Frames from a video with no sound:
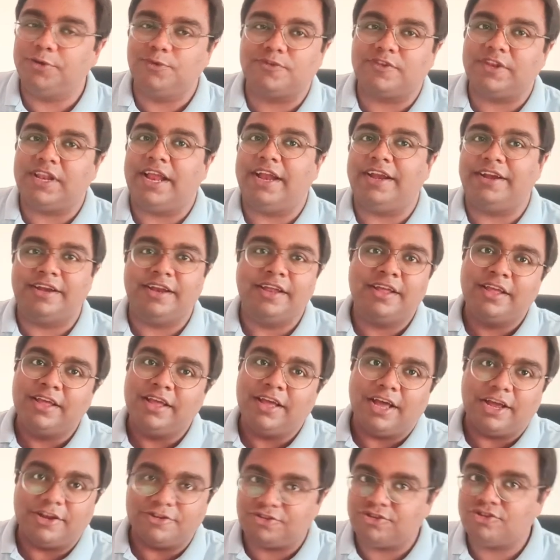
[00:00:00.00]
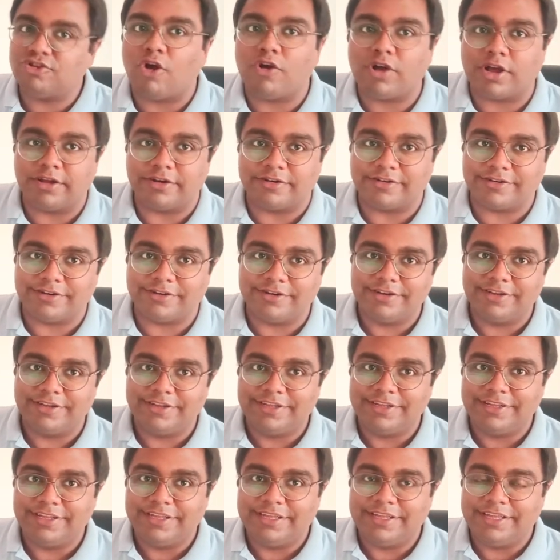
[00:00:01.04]
Zealand a shocker.
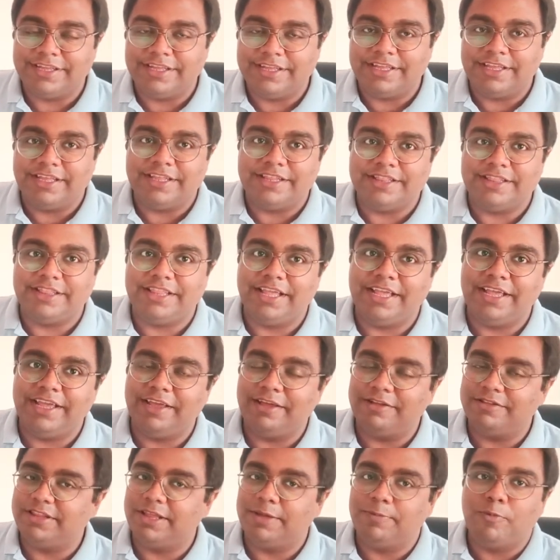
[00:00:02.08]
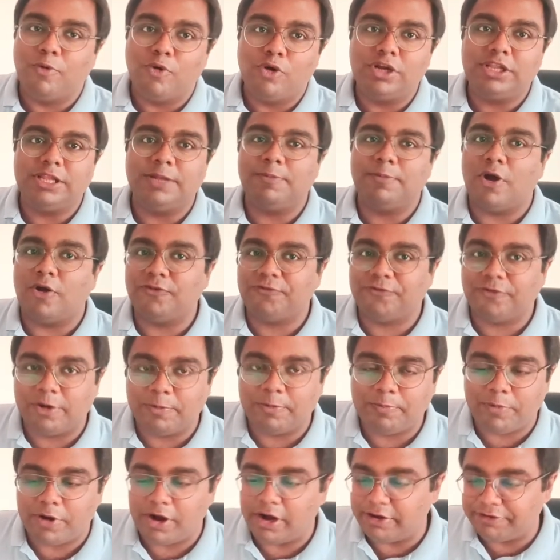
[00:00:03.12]
They bowled them out for a
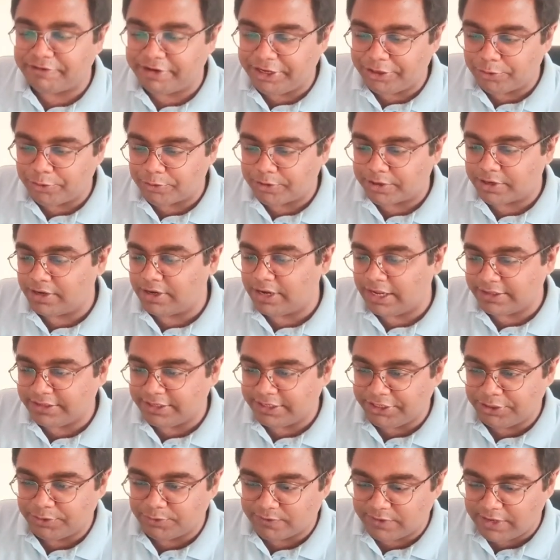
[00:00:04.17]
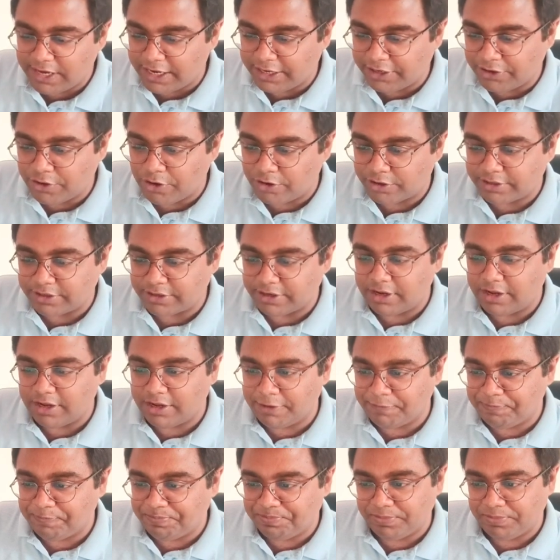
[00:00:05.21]
paltry total. I think New Zealand got
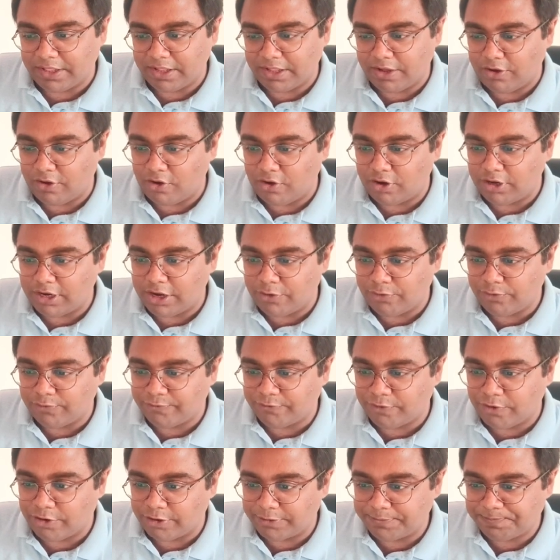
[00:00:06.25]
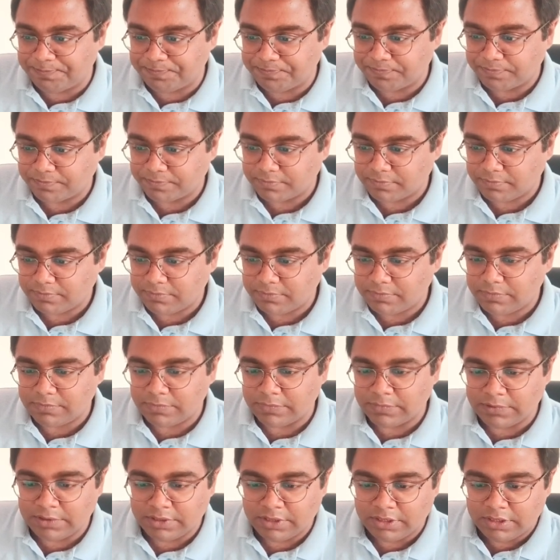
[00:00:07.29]
all out for
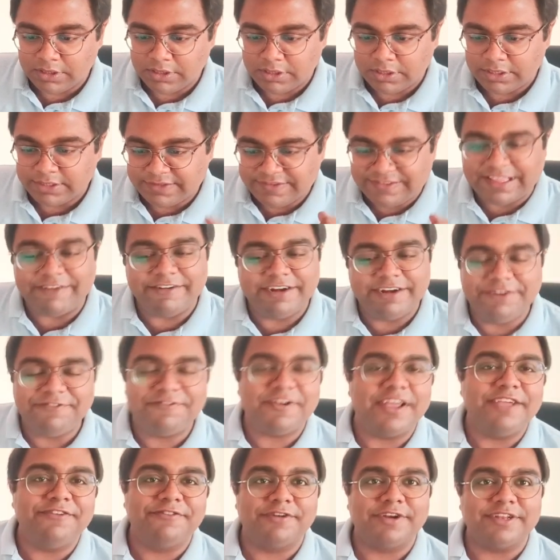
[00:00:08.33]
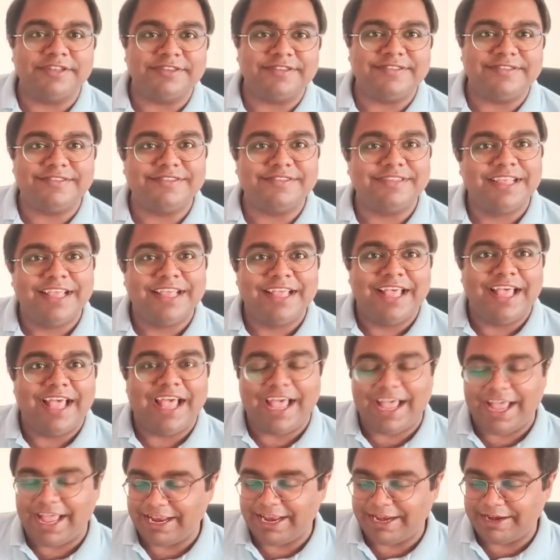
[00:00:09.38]
75 runs.
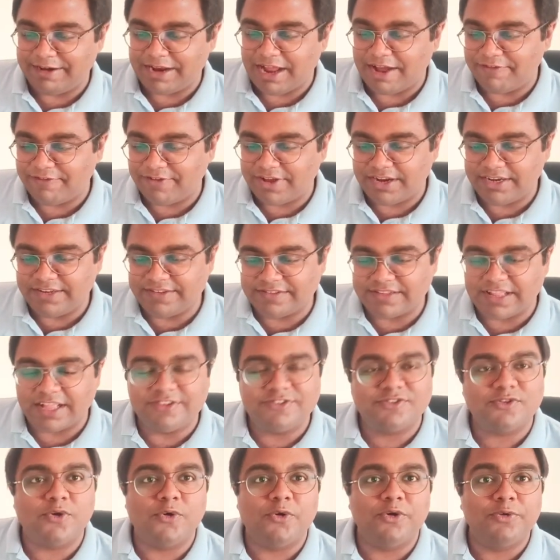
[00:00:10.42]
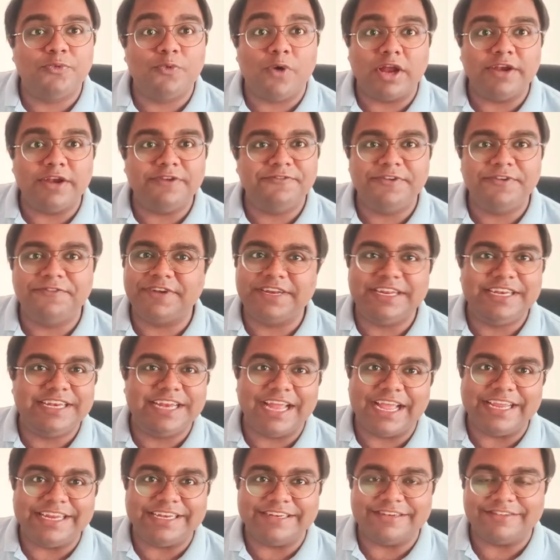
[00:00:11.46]
And Afghanistan scored
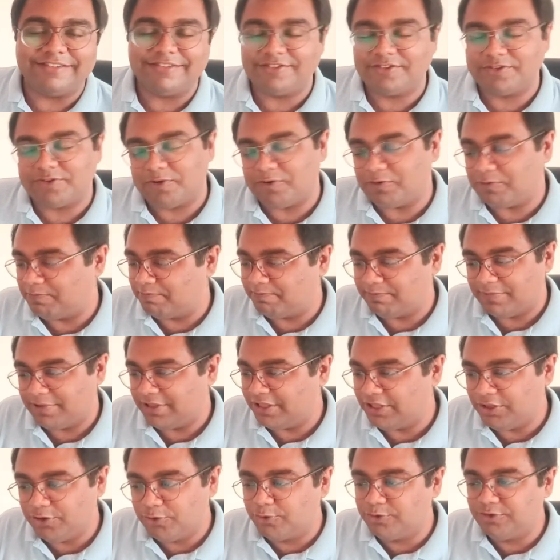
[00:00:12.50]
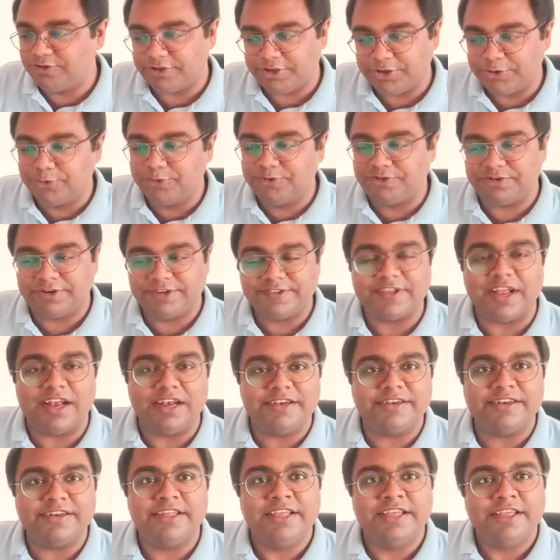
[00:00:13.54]
159. So huge
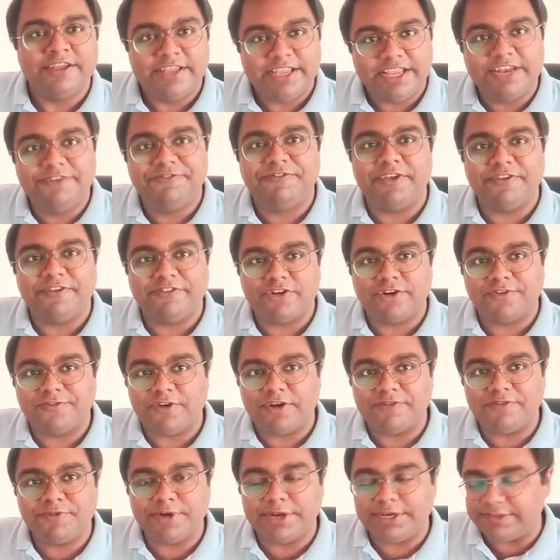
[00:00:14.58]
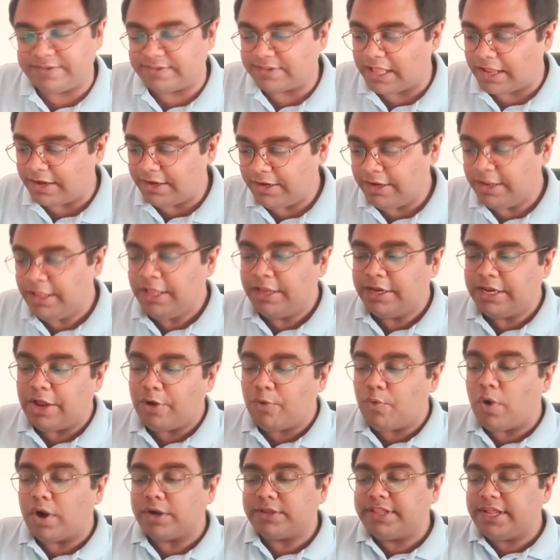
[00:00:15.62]
result in favor of Afghanistan. Now
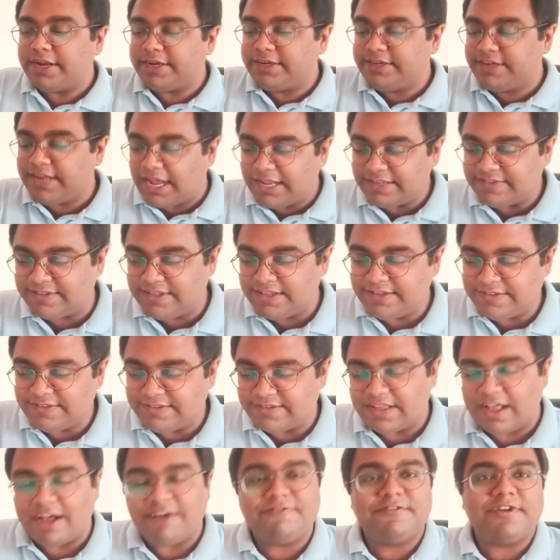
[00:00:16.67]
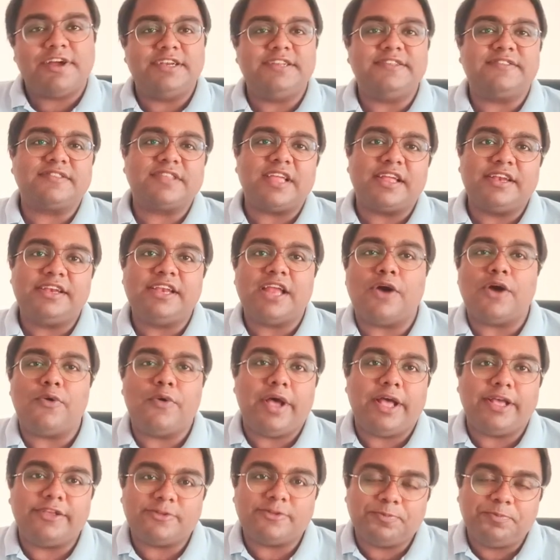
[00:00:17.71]
what that does is Afghanistan now
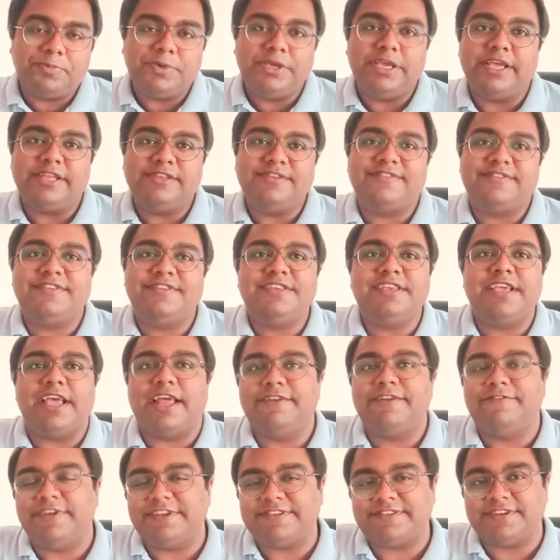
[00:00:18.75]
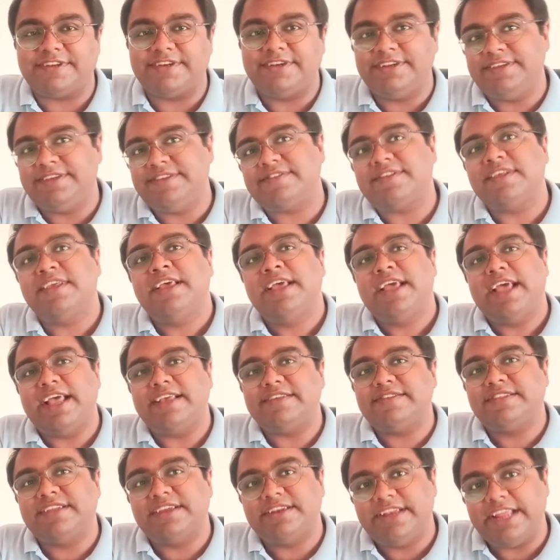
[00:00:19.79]
has PNG and West Indies
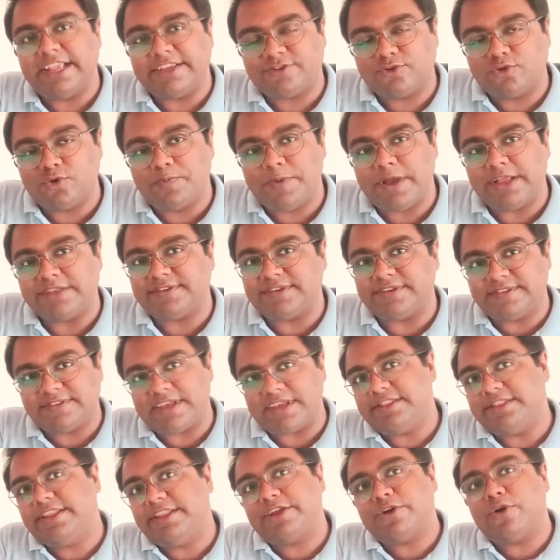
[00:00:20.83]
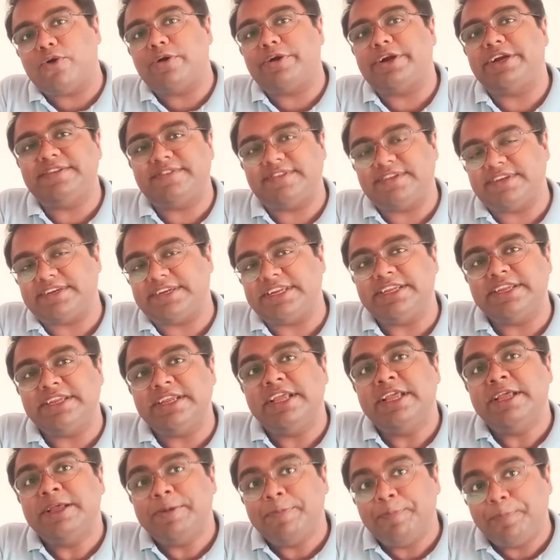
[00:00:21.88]
as their next 2 matches, and they're already sitting
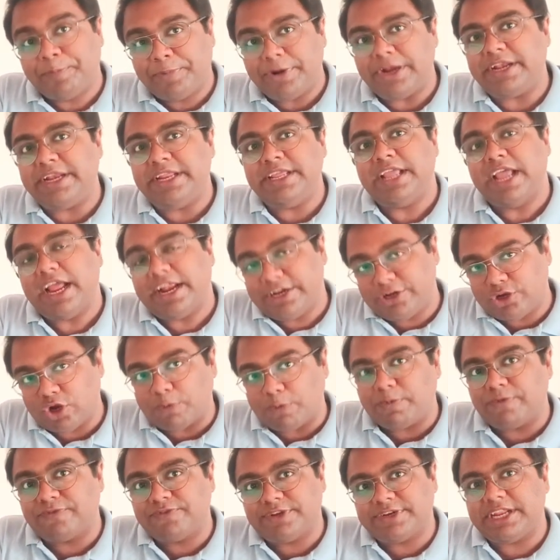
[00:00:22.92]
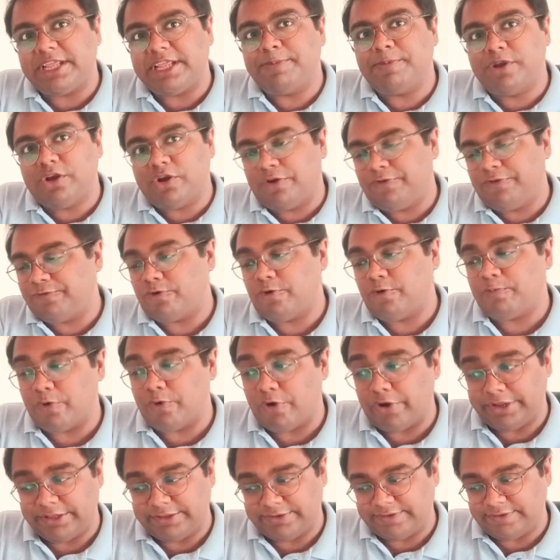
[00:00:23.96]
pretty on top of the table on 4
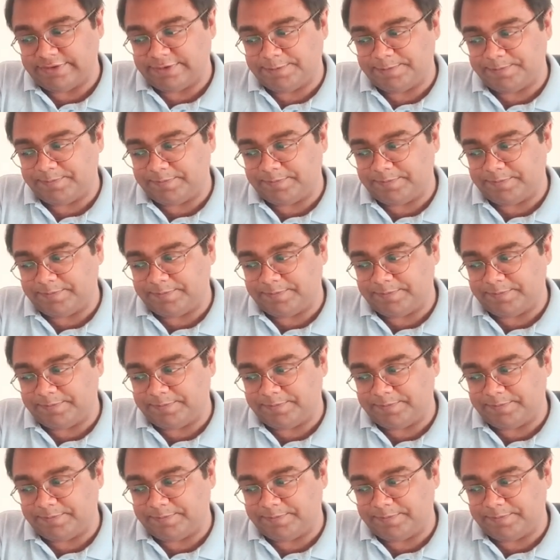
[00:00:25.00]
points.